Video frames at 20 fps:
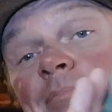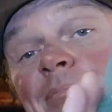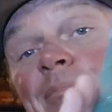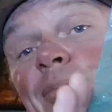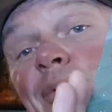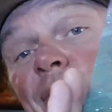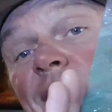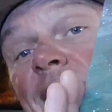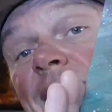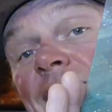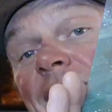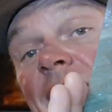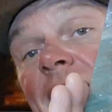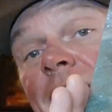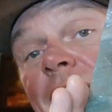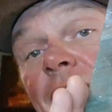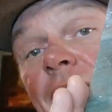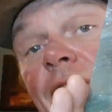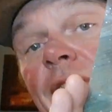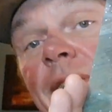pretty
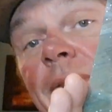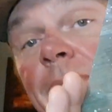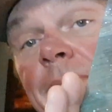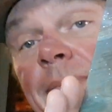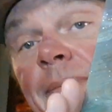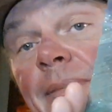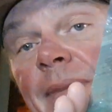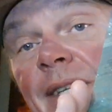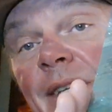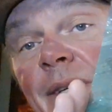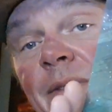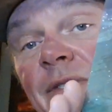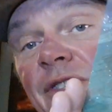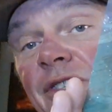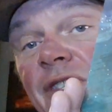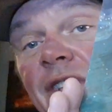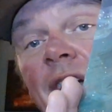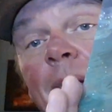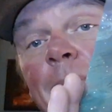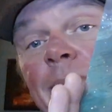fucking good. You know, it's
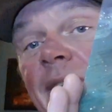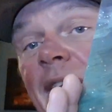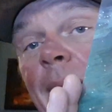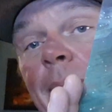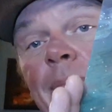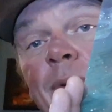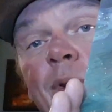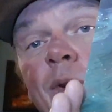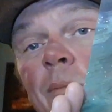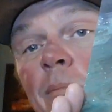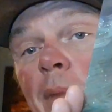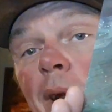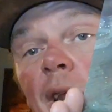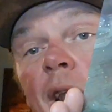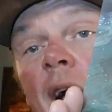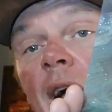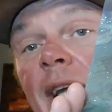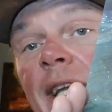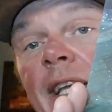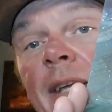just up-tempo,
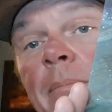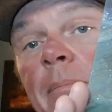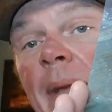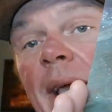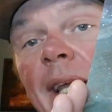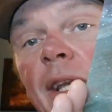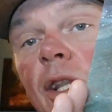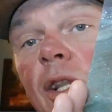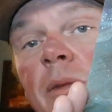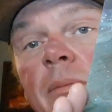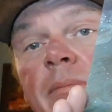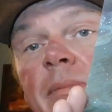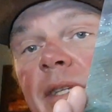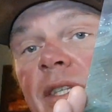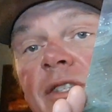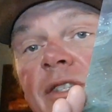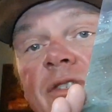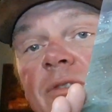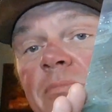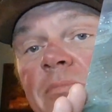melodic metal.
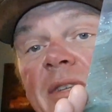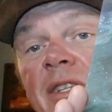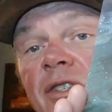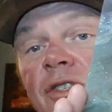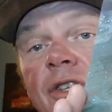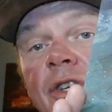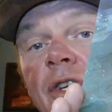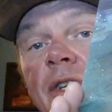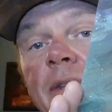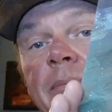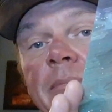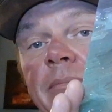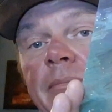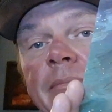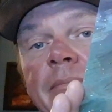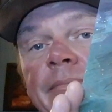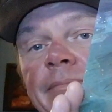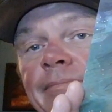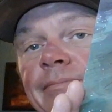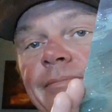It's good.
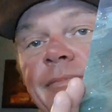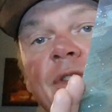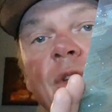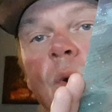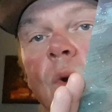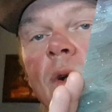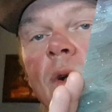No